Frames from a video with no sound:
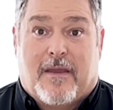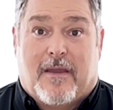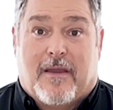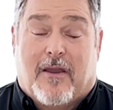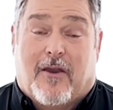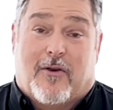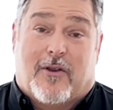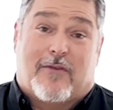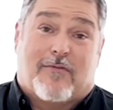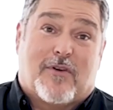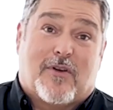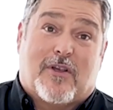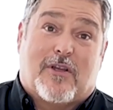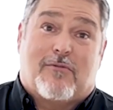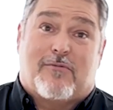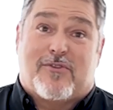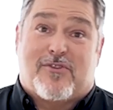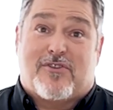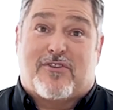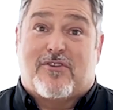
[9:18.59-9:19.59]
However, it
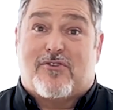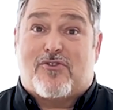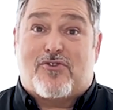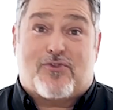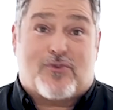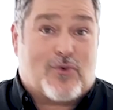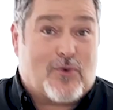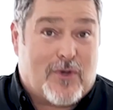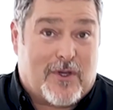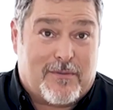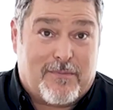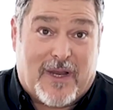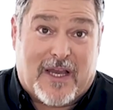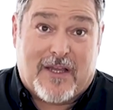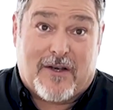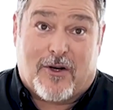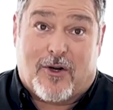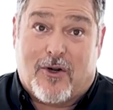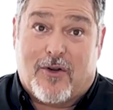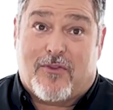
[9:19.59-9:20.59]
was destroyed by
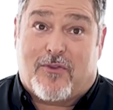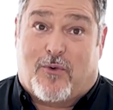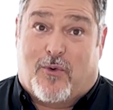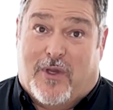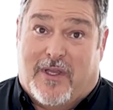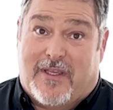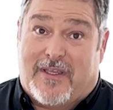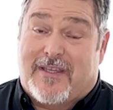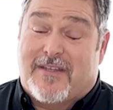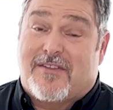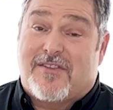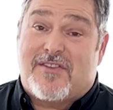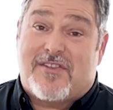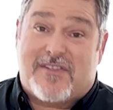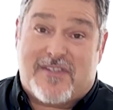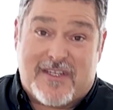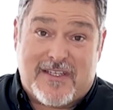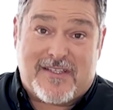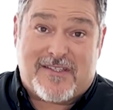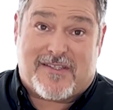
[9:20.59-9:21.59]
an earthquake in
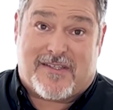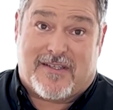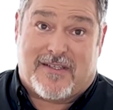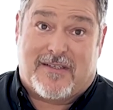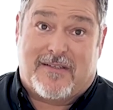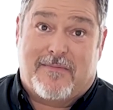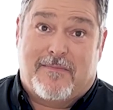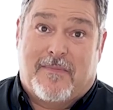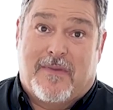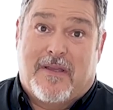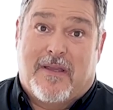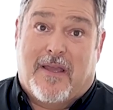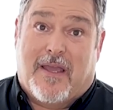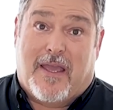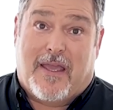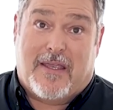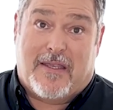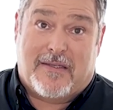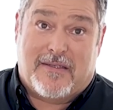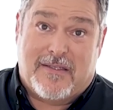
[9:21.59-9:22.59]
60
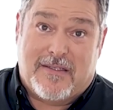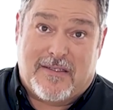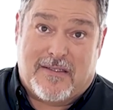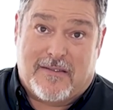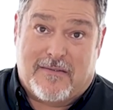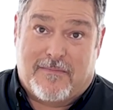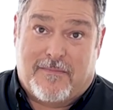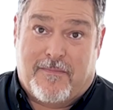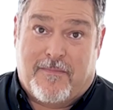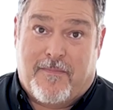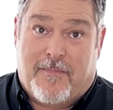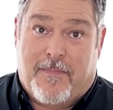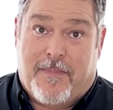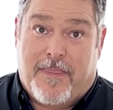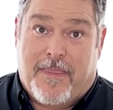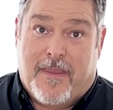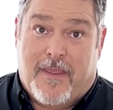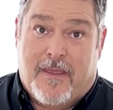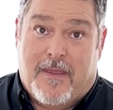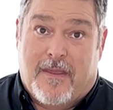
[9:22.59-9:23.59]
AD.
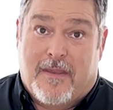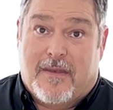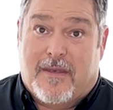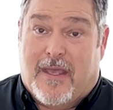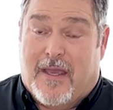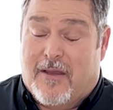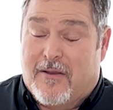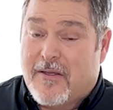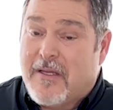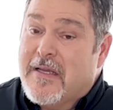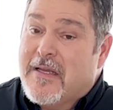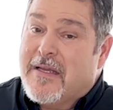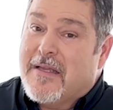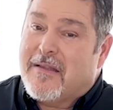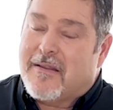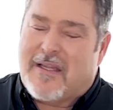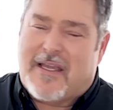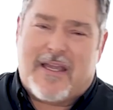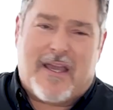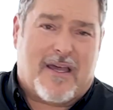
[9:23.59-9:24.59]
Now,
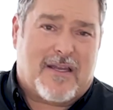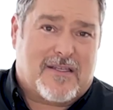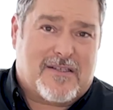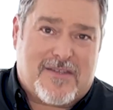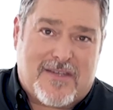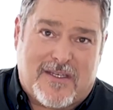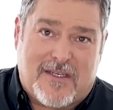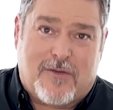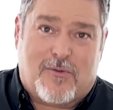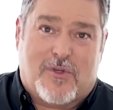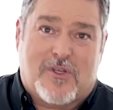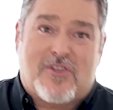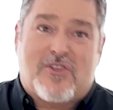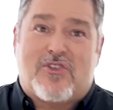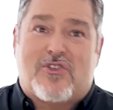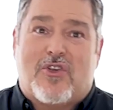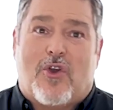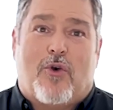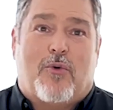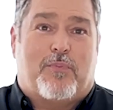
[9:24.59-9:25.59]
Laodicea was
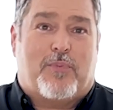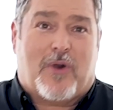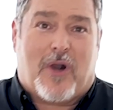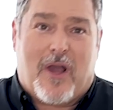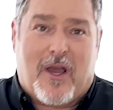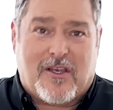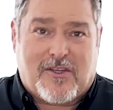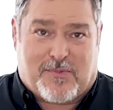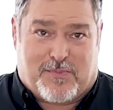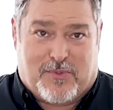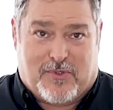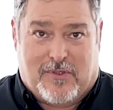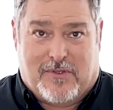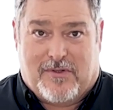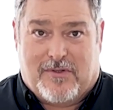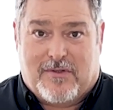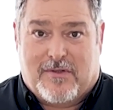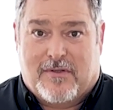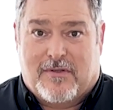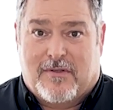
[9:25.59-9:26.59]
so
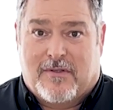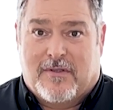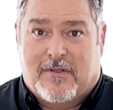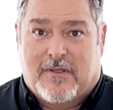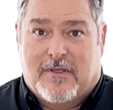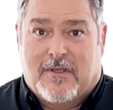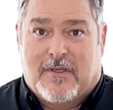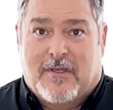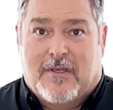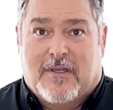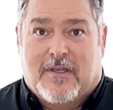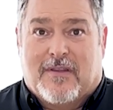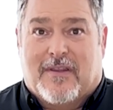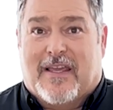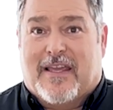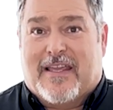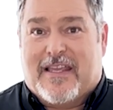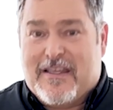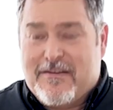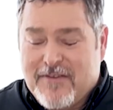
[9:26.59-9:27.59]
prosperous
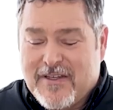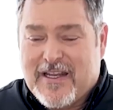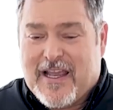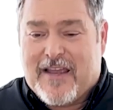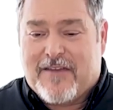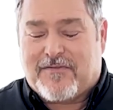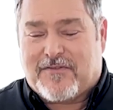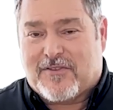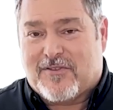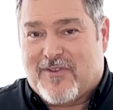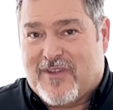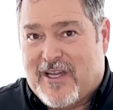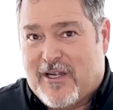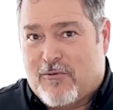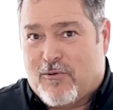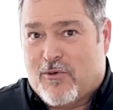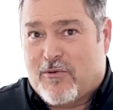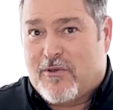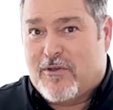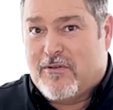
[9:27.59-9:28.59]
that even after they
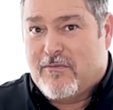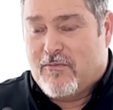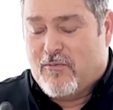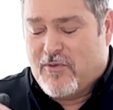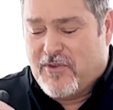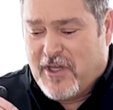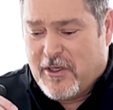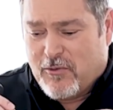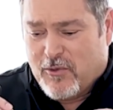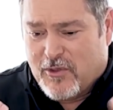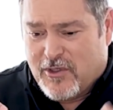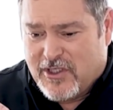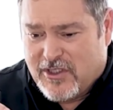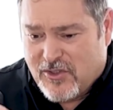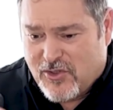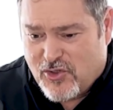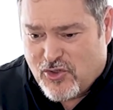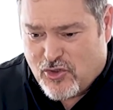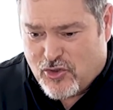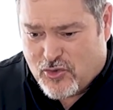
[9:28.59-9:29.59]
were, they were
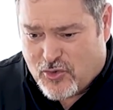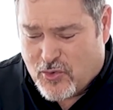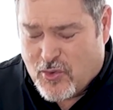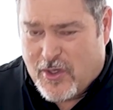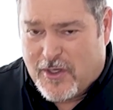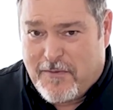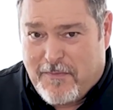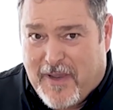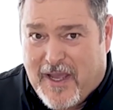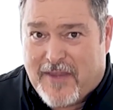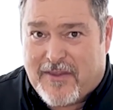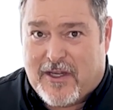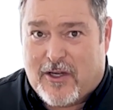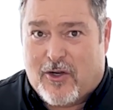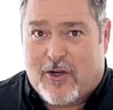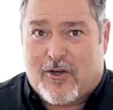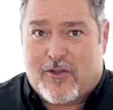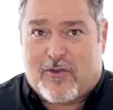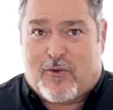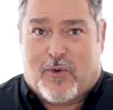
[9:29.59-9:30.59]
destroyed by the
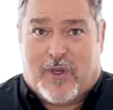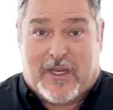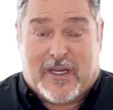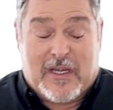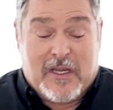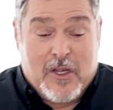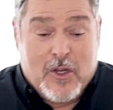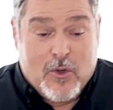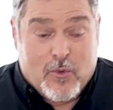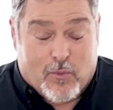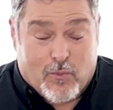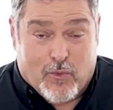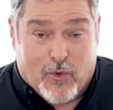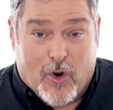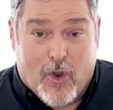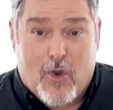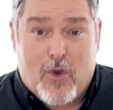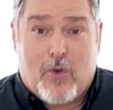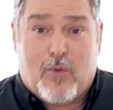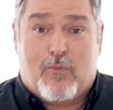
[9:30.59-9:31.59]
earthquake,
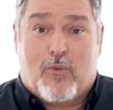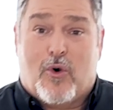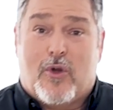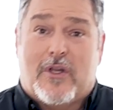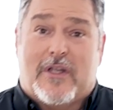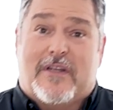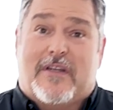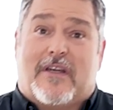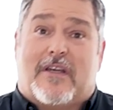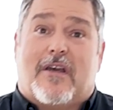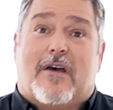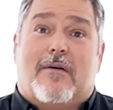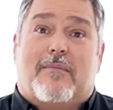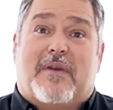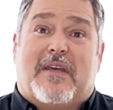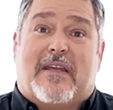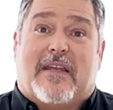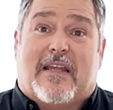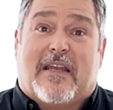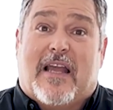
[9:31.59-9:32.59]
Rome wanted to come
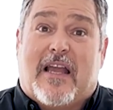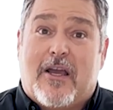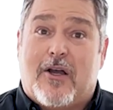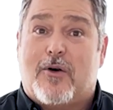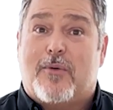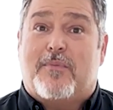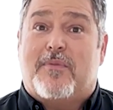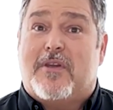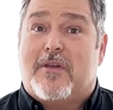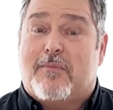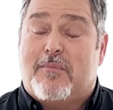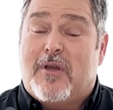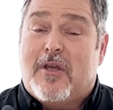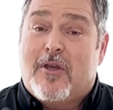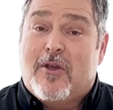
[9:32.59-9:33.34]
in and help them